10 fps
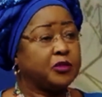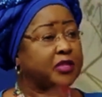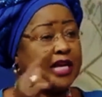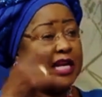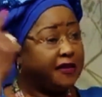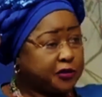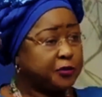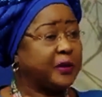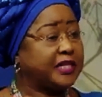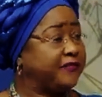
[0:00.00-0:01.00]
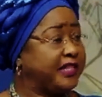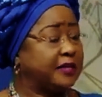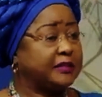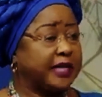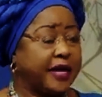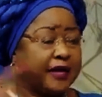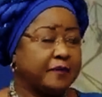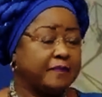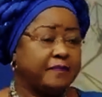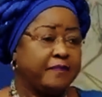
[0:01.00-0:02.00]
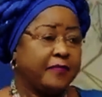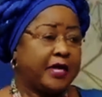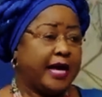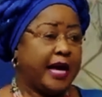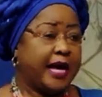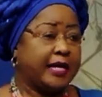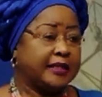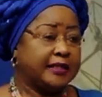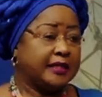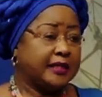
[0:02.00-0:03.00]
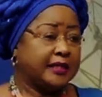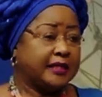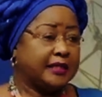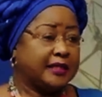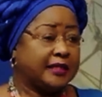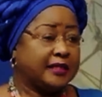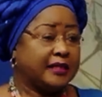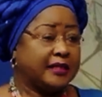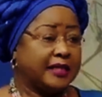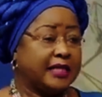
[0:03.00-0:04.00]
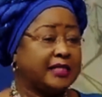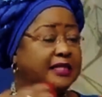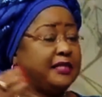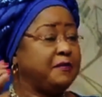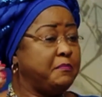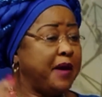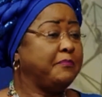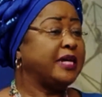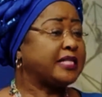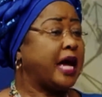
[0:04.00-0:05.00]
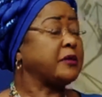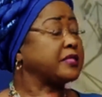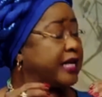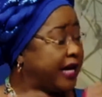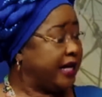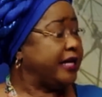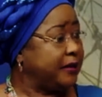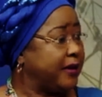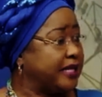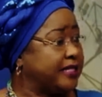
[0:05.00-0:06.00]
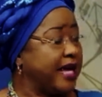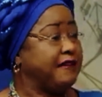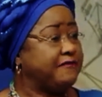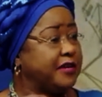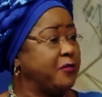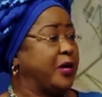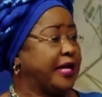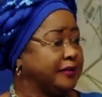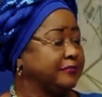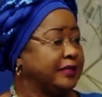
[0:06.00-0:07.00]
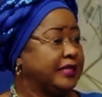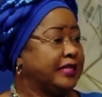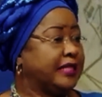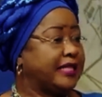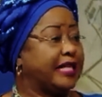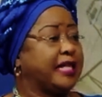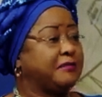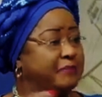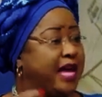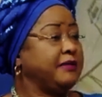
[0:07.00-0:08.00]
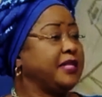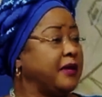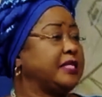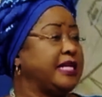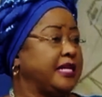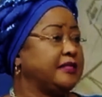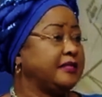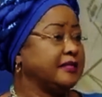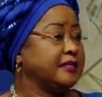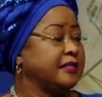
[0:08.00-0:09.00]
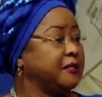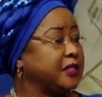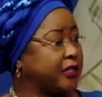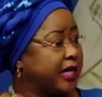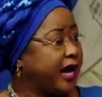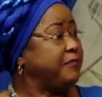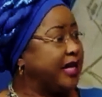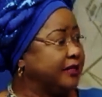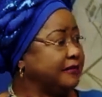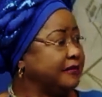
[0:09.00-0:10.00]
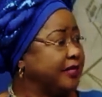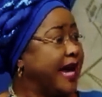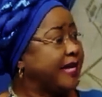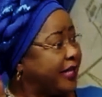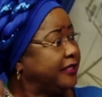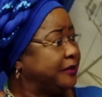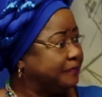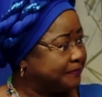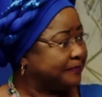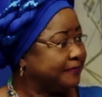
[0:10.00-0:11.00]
So they left with whatever they could carry. And he remembers how scared he was every morning that man without knees was going to come in and kill them.